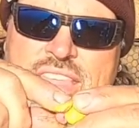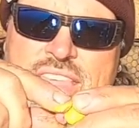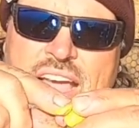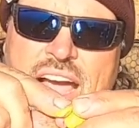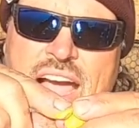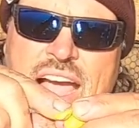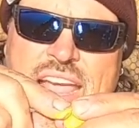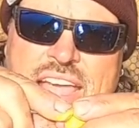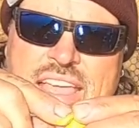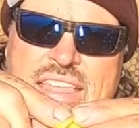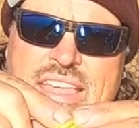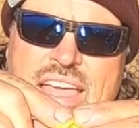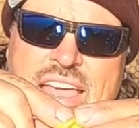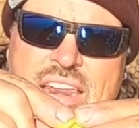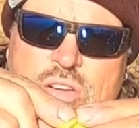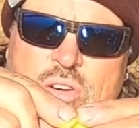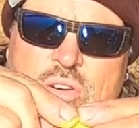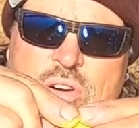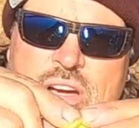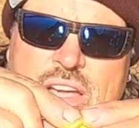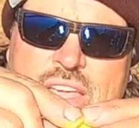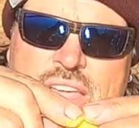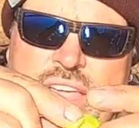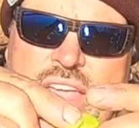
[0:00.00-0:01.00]
eye of that
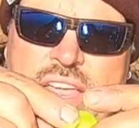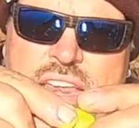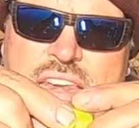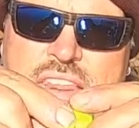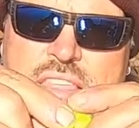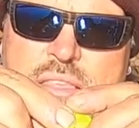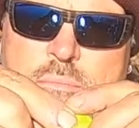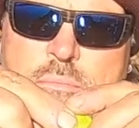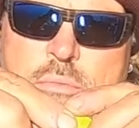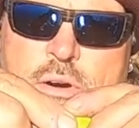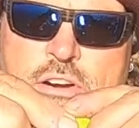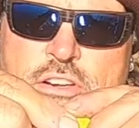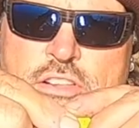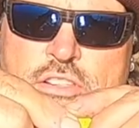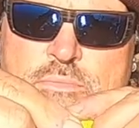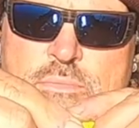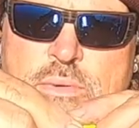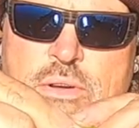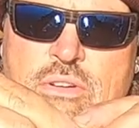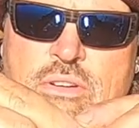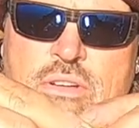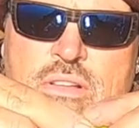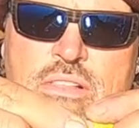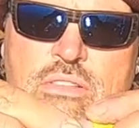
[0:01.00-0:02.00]
hook into the
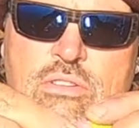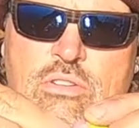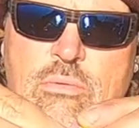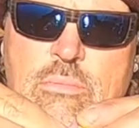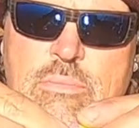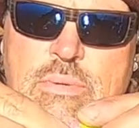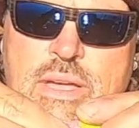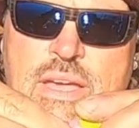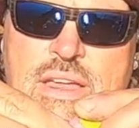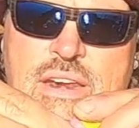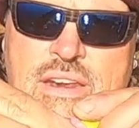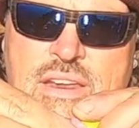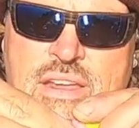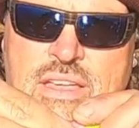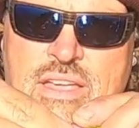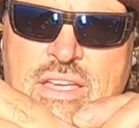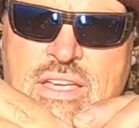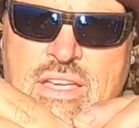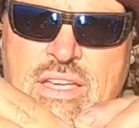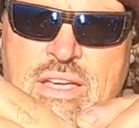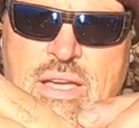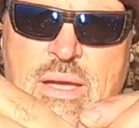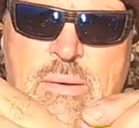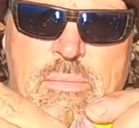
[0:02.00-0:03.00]
marshmallow a little bit.
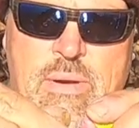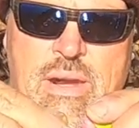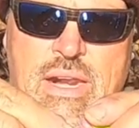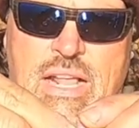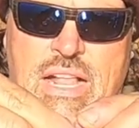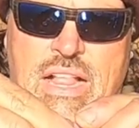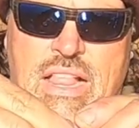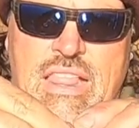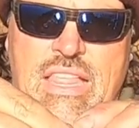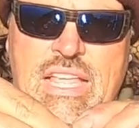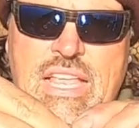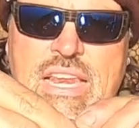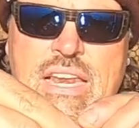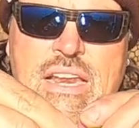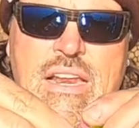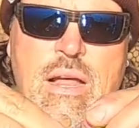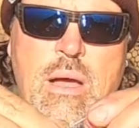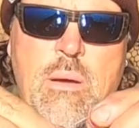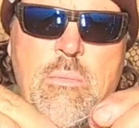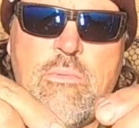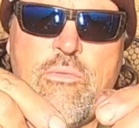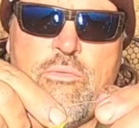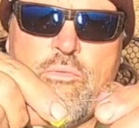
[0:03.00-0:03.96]
I'm gonna clean it up,